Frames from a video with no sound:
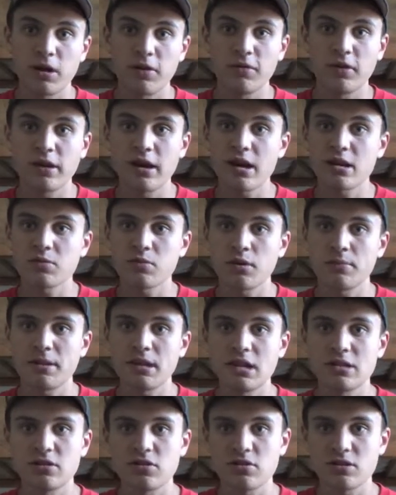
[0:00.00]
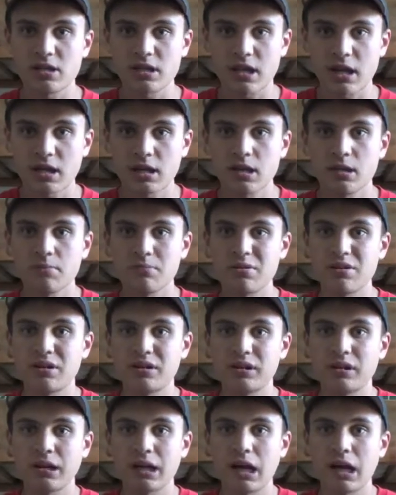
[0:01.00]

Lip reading: If you guys want me to do this again, put it in the